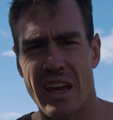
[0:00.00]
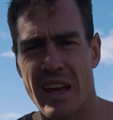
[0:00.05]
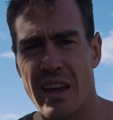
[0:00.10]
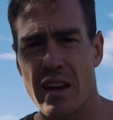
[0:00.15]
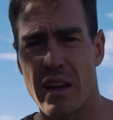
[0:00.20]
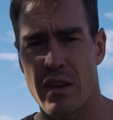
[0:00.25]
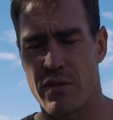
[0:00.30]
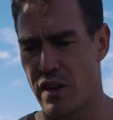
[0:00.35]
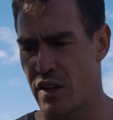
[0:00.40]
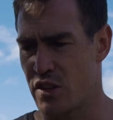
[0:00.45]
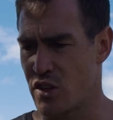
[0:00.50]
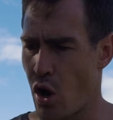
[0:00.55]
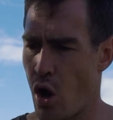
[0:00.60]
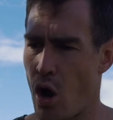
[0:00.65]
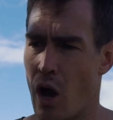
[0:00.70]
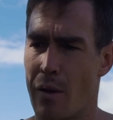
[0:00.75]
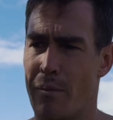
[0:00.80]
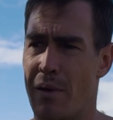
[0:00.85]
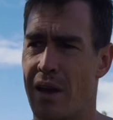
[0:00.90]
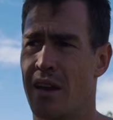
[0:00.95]
it. If you
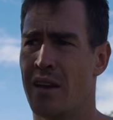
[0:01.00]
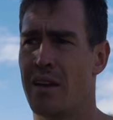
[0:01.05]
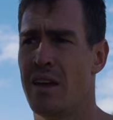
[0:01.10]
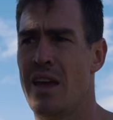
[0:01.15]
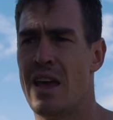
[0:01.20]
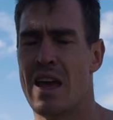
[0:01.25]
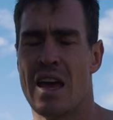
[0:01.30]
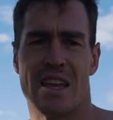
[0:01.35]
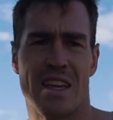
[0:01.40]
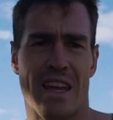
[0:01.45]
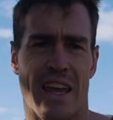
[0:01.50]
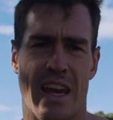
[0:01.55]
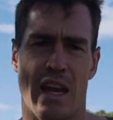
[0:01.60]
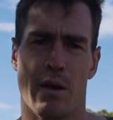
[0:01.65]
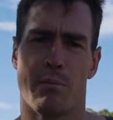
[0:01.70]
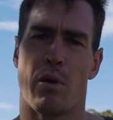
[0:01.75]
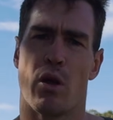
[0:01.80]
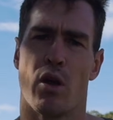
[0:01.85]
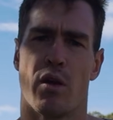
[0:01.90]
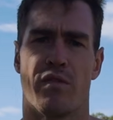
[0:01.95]
time it, you hit
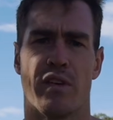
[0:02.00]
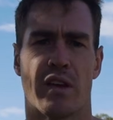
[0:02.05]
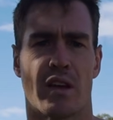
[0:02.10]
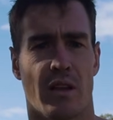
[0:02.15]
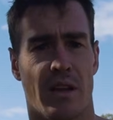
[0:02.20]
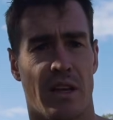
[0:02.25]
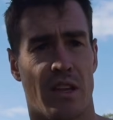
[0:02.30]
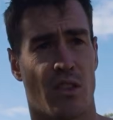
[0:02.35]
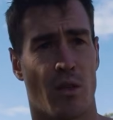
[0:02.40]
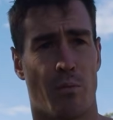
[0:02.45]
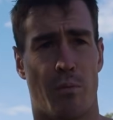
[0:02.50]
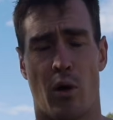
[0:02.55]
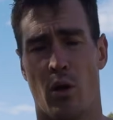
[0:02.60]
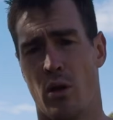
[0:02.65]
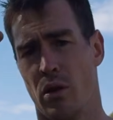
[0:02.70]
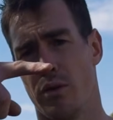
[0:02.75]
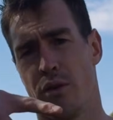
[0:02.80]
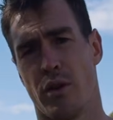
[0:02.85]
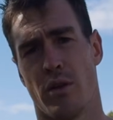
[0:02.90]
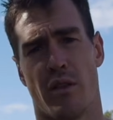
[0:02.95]
it perfectly, the ball
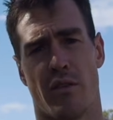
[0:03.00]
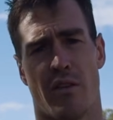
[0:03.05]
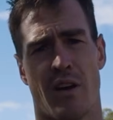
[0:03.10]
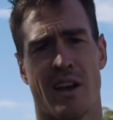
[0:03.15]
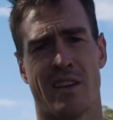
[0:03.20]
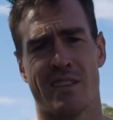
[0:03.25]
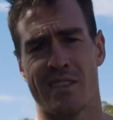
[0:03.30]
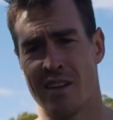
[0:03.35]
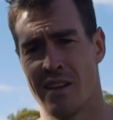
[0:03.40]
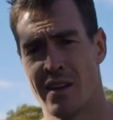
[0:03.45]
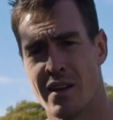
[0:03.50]
will do the rest.